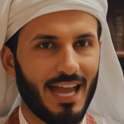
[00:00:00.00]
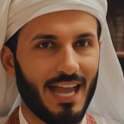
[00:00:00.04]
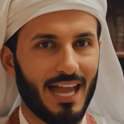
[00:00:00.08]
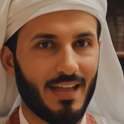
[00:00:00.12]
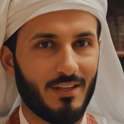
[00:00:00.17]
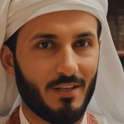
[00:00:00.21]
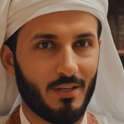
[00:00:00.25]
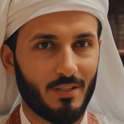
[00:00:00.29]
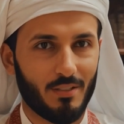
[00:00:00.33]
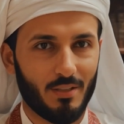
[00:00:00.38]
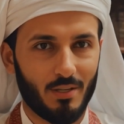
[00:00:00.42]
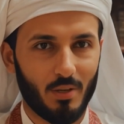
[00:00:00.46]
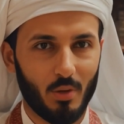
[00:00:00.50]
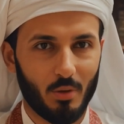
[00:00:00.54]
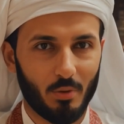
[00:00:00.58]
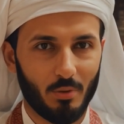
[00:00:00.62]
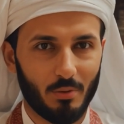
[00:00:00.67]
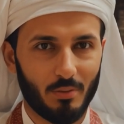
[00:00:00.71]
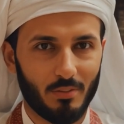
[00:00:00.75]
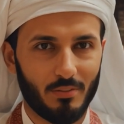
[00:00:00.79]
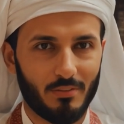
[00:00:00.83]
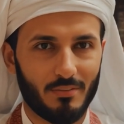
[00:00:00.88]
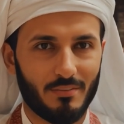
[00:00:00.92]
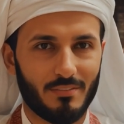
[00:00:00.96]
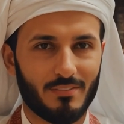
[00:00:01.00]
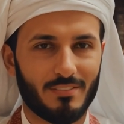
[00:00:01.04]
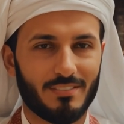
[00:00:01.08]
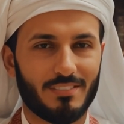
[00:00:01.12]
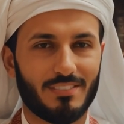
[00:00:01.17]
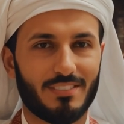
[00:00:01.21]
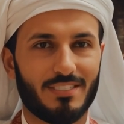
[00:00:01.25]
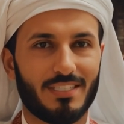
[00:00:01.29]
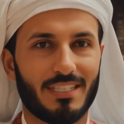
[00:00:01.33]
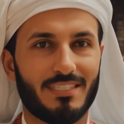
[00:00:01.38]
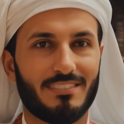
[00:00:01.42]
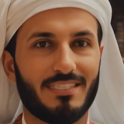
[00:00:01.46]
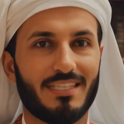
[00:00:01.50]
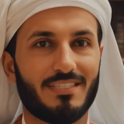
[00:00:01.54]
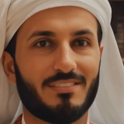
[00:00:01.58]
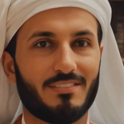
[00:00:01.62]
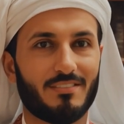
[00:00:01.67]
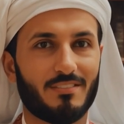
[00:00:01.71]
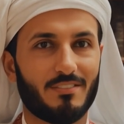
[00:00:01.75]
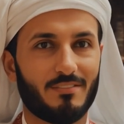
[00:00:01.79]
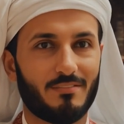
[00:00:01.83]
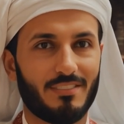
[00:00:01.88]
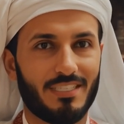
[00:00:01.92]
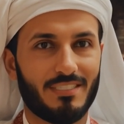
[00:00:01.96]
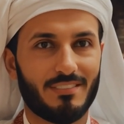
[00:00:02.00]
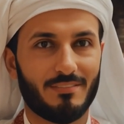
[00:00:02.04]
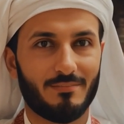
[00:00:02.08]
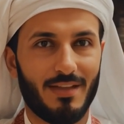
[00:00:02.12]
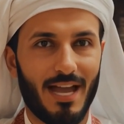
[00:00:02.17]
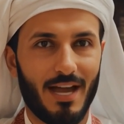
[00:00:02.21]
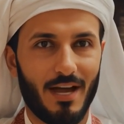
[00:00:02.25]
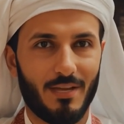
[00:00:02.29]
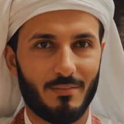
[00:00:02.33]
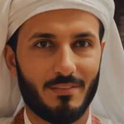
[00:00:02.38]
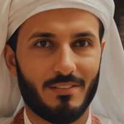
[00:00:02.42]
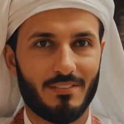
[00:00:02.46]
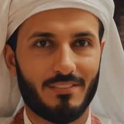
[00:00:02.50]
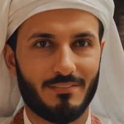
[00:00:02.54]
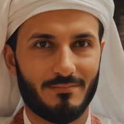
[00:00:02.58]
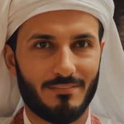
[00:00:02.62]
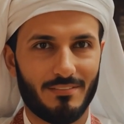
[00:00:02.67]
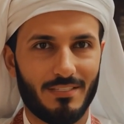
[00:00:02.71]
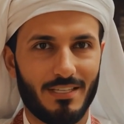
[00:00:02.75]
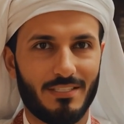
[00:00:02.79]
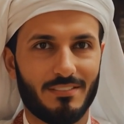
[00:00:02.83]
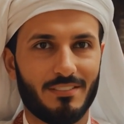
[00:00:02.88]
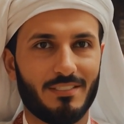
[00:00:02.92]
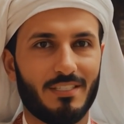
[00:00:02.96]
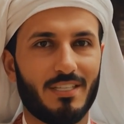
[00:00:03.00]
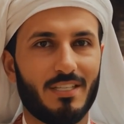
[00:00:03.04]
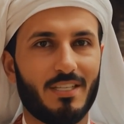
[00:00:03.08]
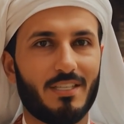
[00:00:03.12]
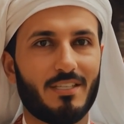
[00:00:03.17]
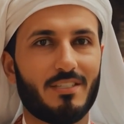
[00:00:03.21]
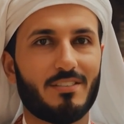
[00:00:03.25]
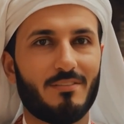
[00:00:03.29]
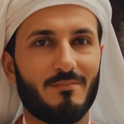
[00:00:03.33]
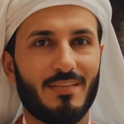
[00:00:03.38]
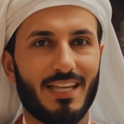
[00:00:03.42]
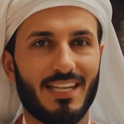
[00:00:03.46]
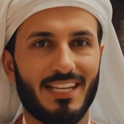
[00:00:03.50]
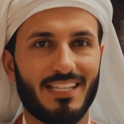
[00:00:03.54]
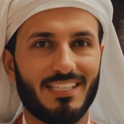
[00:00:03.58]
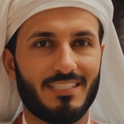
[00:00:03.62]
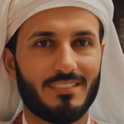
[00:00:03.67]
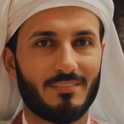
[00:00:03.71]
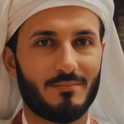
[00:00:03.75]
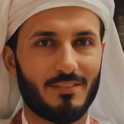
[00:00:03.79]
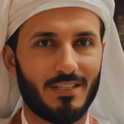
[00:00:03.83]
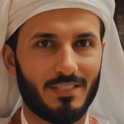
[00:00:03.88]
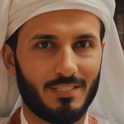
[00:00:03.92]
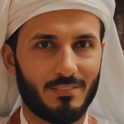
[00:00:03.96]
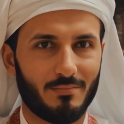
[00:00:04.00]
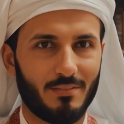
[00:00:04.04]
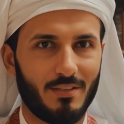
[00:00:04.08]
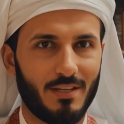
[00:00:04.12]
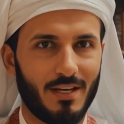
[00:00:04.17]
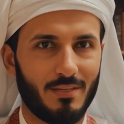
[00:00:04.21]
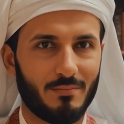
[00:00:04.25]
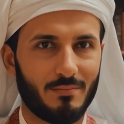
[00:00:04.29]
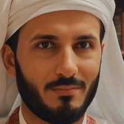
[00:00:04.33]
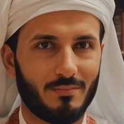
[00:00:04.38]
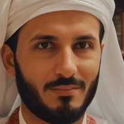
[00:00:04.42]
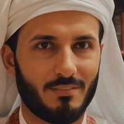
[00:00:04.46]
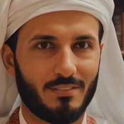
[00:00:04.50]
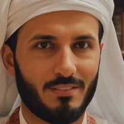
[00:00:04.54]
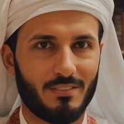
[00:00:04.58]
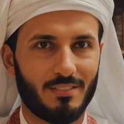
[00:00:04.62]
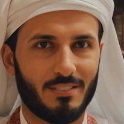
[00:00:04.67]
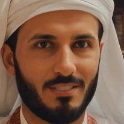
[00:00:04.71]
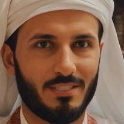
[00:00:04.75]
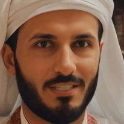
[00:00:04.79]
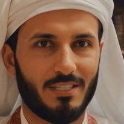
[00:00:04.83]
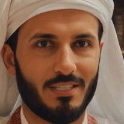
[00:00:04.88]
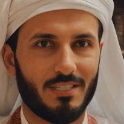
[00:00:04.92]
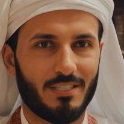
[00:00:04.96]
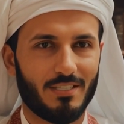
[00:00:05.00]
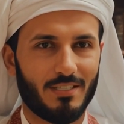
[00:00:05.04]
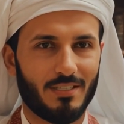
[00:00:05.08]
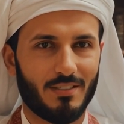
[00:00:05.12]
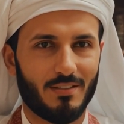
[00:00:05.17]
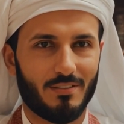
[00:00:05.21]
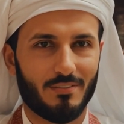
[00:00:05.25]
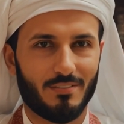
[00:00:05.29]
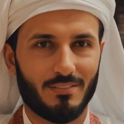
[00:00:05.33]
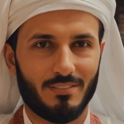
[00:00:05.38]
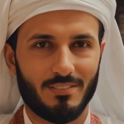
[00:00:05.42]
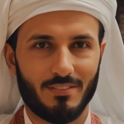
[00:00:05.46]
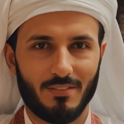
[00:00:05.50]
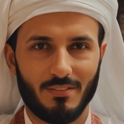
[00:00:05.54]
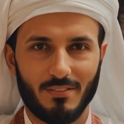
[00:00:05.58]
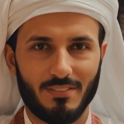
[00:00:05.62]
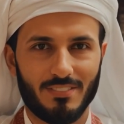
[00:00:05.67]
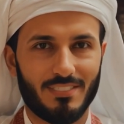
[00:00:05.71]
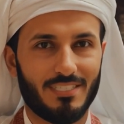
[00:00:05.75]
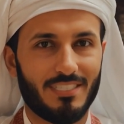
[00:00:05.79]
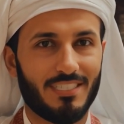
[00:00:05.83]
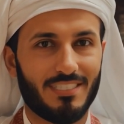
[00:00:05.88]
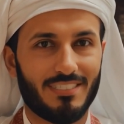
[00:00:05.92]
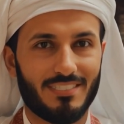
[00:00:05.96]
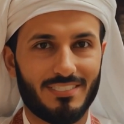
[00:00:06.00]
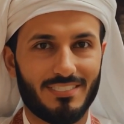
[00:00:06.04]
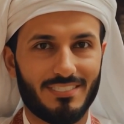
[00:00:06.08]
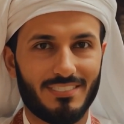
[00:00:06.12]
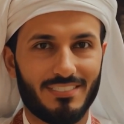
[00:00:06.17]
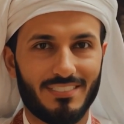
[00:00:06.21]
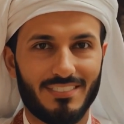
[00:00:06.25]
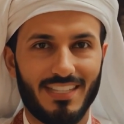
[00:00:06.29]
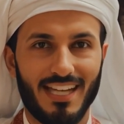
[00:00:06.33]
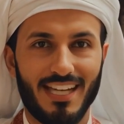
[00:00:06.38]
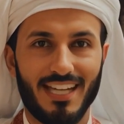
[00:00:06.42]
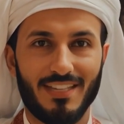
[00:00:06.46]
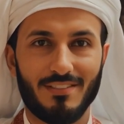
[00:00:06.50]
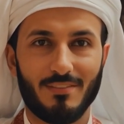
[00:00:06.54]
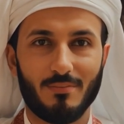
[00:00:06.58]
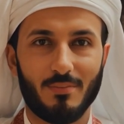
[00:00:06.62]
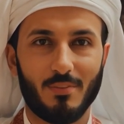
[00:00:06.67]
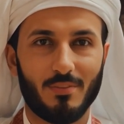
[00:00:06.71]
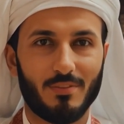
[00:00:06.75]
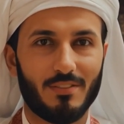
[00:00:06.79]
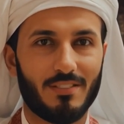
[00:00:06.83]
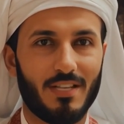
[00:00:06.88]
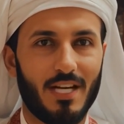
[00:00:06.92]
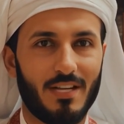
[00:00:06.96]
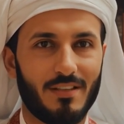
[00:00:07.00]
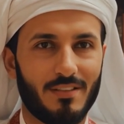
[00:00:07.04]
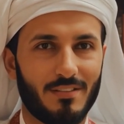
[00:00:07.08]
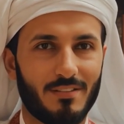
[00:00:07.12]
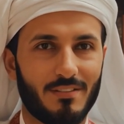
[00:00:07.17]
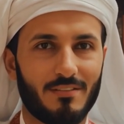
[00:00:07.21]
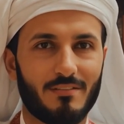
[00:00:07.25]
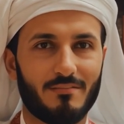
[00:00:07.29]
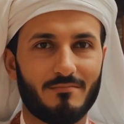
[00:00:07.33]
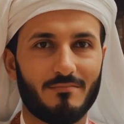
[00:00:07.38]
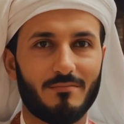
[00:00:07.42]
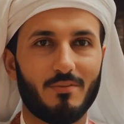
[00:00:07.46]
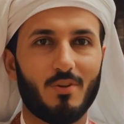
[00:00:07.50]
And her goal, she says, is to use its power to fix humanity's biggest problems. Cure diseases, end world hunger.